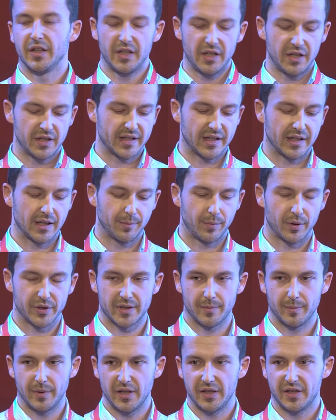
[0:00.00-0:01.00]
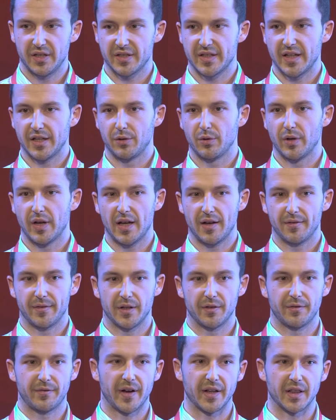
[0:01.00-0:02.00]
needs and the possibilities that you have
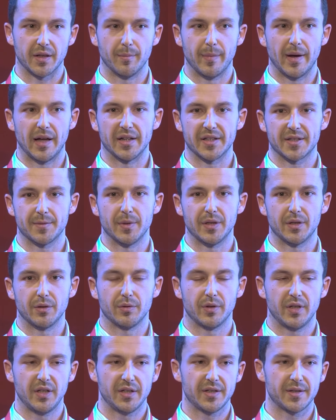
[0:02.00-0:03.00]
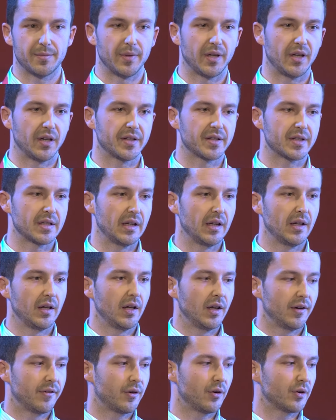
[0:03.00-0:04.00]
and find the balance between these, because,
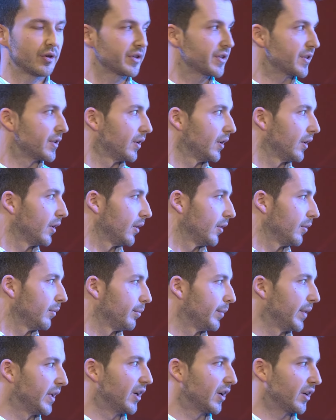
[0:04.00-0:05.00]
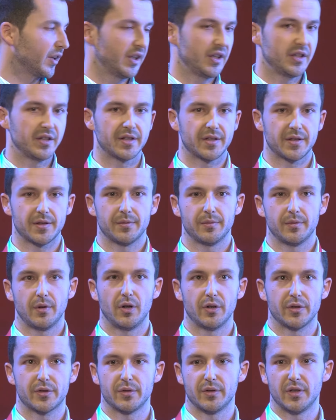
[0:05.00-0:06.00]
of course, bigger needs
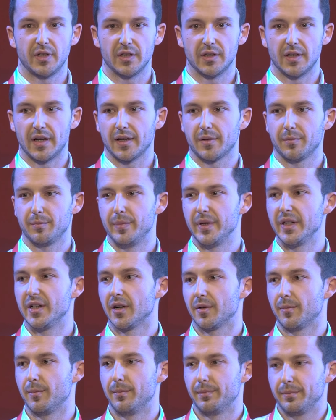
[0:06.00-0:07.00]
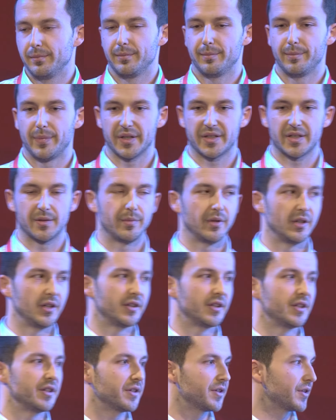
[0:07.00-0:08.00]
also need like bigger
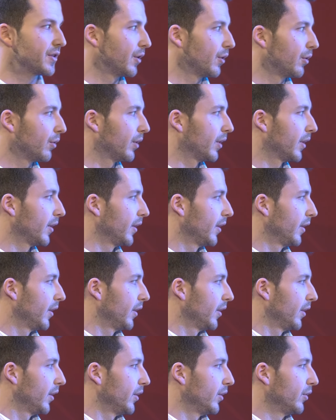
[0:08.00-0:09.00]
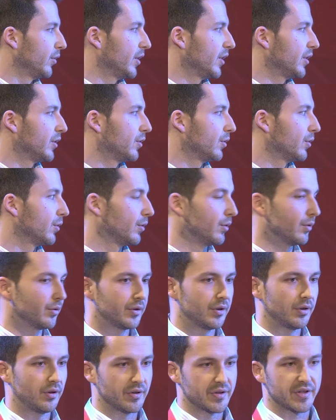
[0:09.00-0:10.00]
possibilities, so you need to
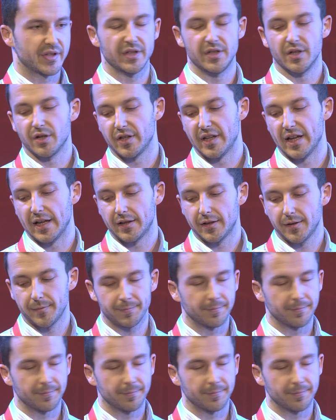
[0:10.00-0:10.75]
consider that.